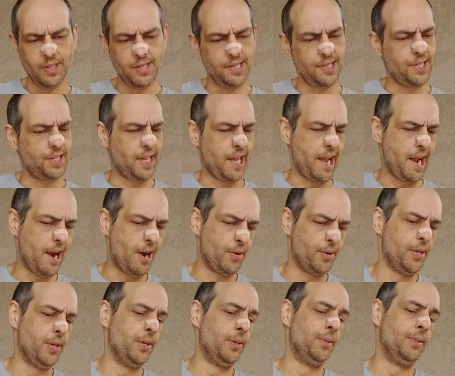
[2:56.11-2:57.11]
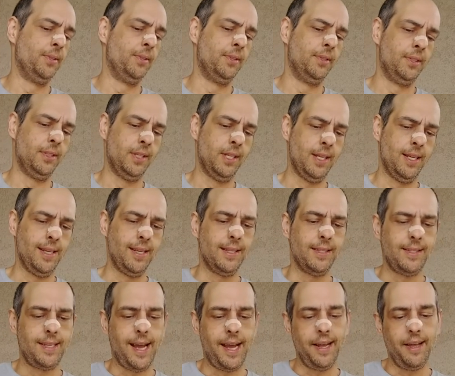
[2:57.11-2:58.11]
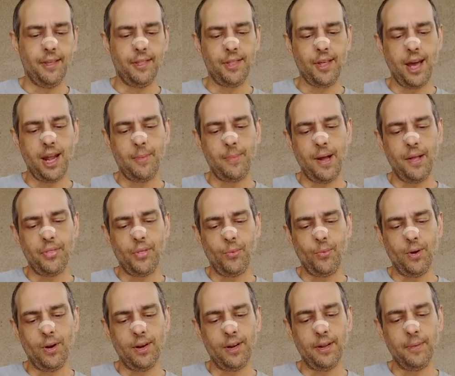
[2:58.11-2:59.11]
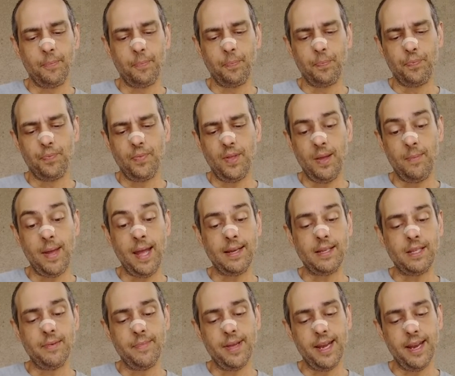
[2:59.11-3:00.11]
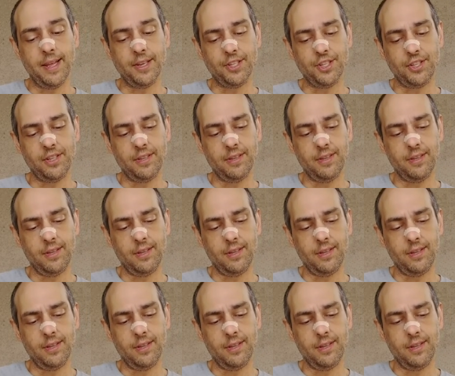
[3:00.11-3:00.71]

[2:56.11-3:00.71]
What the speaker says: Saharu? Talia thought about the word. It meant diminished.